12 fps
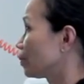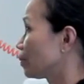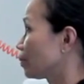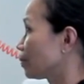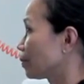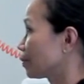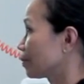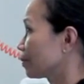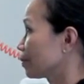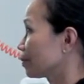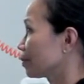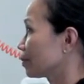
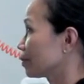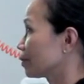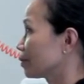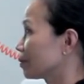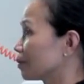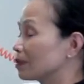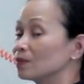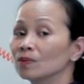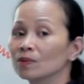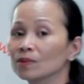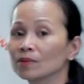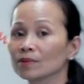
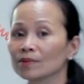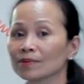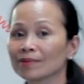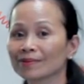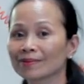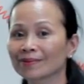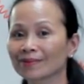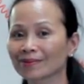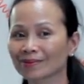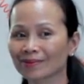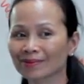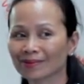
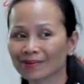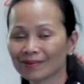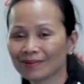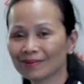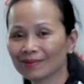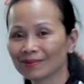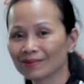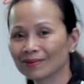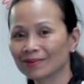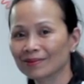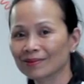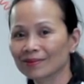
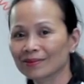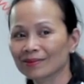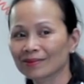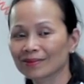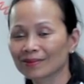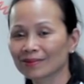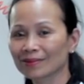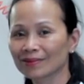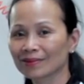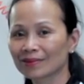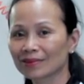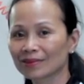This person isn't speaking.